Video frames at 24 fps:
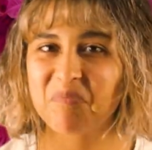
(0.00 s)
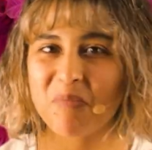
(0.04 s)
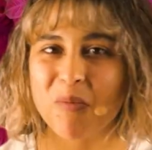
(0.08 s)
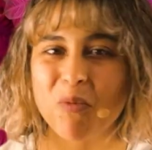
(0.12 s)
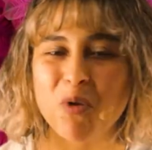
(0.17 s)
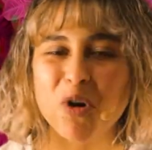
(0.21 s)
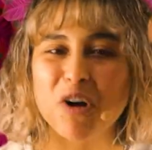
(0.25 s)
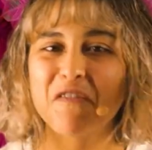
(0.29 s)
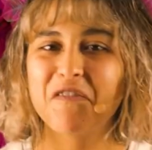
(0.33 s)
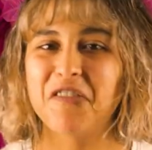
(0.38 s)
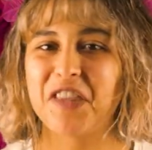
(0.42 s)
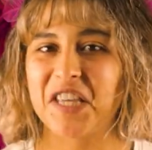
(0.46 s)

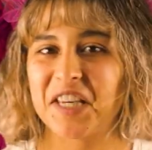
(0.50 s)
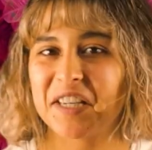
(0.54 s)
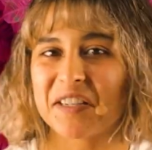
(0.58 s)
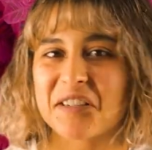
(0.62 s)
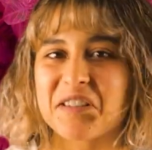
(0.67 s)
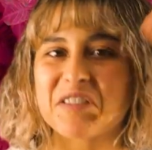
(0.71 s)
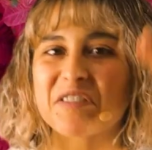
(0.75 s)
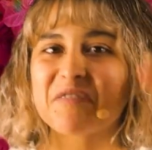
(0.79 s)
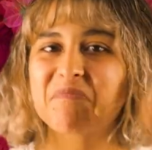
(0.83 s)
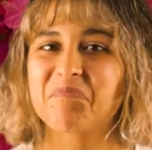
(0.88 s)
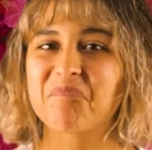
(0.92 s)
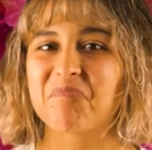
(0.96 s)
more of
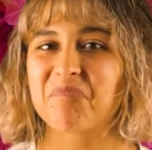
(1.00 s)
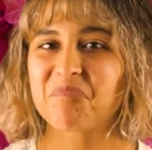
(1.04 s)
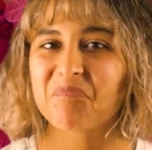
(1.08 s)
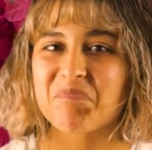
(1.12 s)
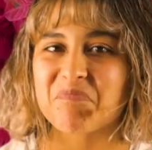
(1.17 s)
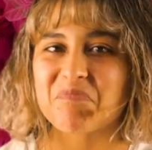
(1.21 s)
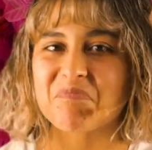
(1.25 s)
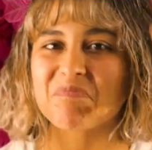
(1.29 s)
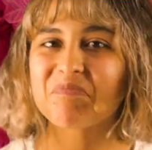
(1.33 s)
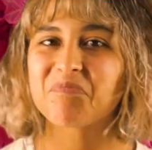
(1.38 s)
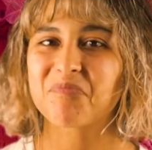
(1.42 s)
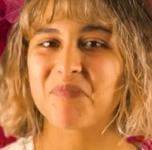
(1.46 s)
this,
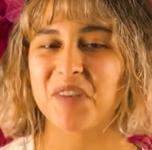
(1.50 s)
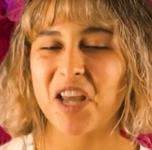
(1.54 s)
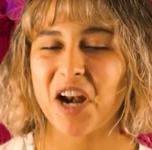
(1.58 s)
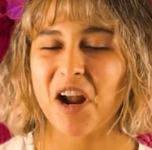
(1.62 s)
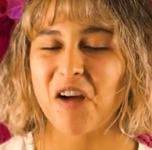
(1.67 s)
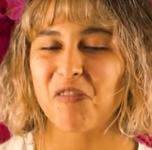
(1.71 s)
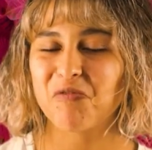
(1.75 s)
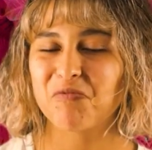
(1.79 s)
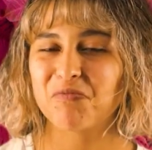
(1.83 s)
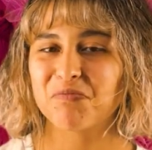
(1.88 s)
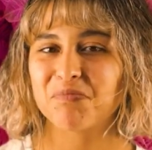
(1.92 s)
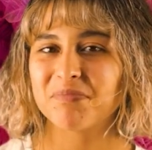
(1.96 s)
you
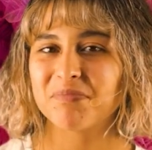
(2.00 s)
know.